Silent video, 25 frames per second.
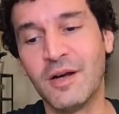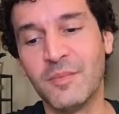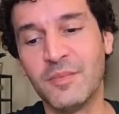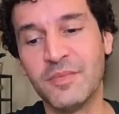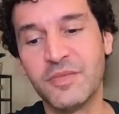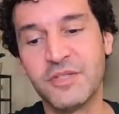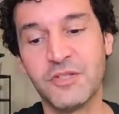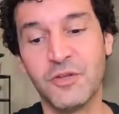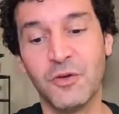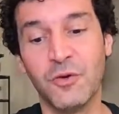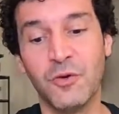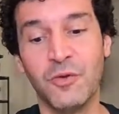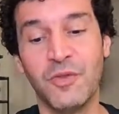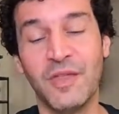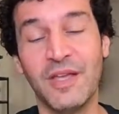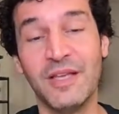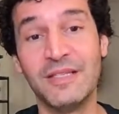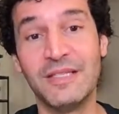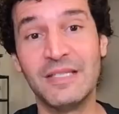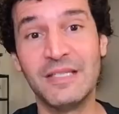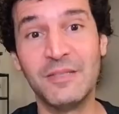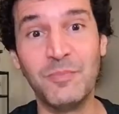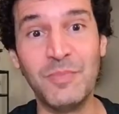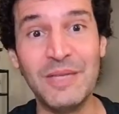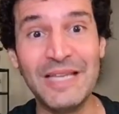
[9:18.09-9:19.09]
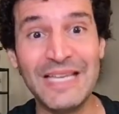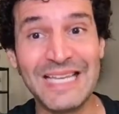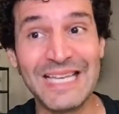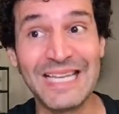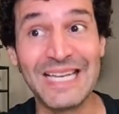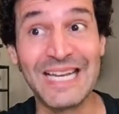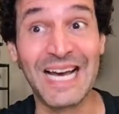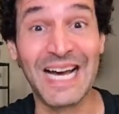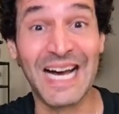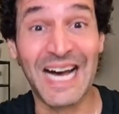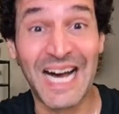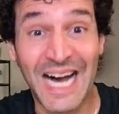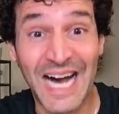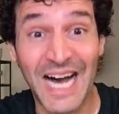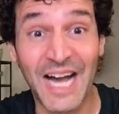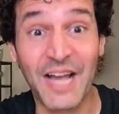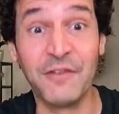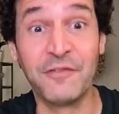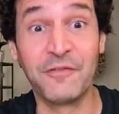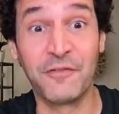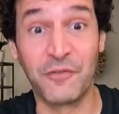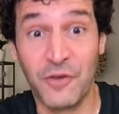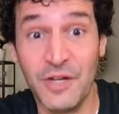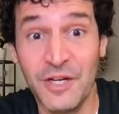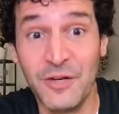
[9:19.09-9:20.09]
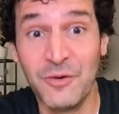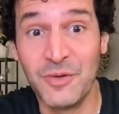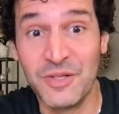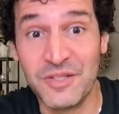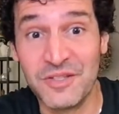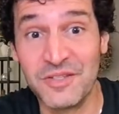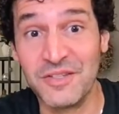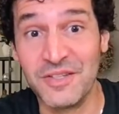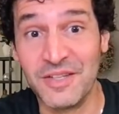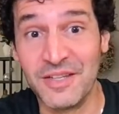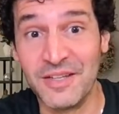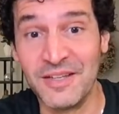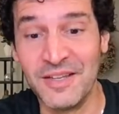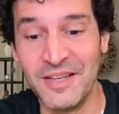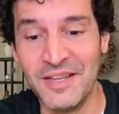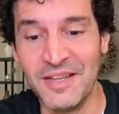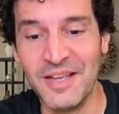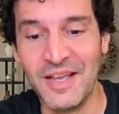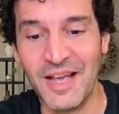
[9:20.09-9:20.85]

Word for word: So they speak in a high frequency.